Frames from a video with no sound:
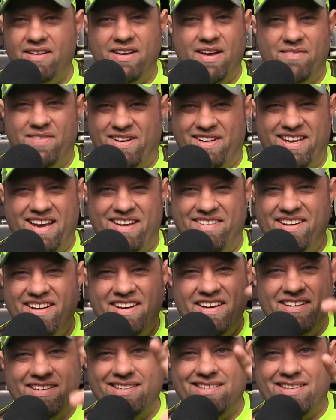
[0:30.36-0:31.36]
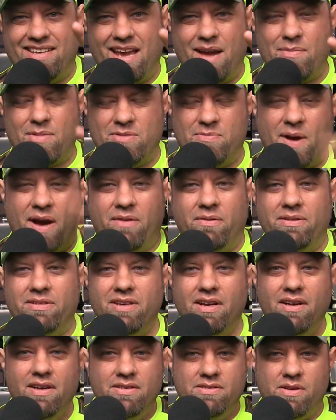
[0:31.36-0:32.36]
I never can because the camera's backwards.
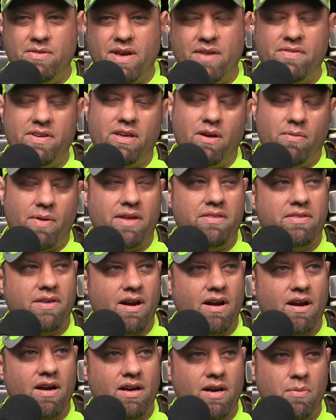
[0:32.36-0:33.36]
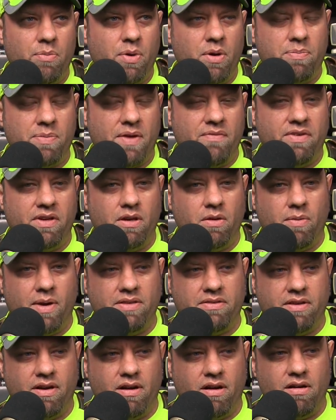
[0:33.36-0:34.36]
So that video right there, I put up that video
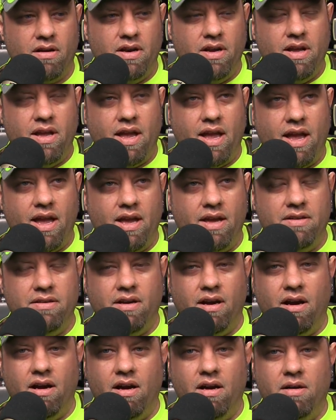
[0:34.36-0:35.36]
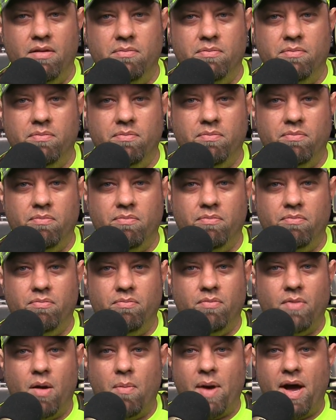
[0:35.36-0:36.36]
right there, and um,
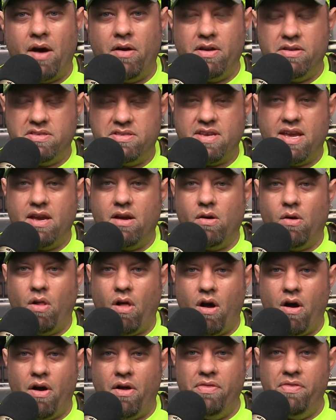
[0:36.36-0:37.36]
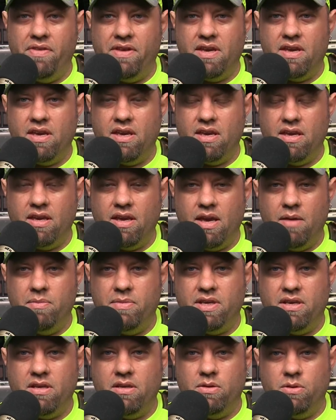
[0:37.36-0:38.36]
about a sale on the
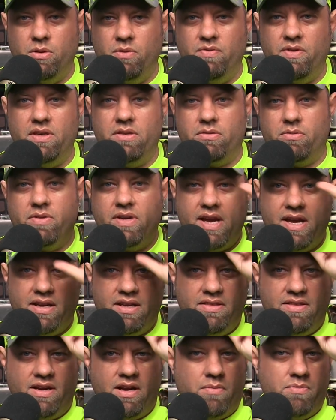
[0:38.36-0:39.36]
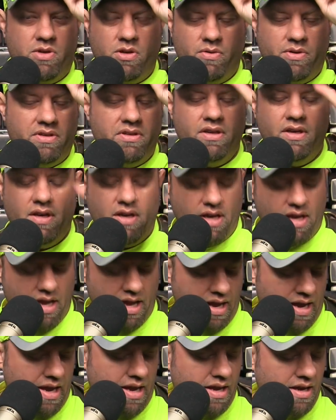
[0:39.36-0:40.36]
MDUV 380 that I'm doing,
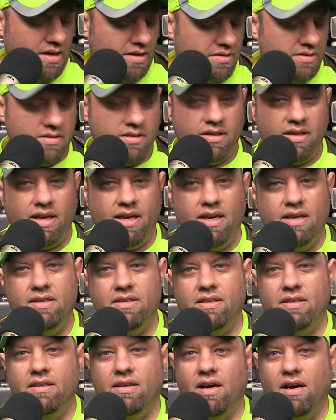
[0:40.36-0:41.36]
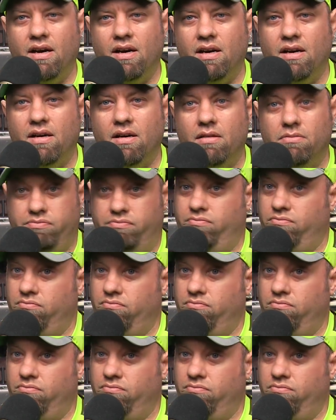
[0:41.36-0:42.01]
and it uh,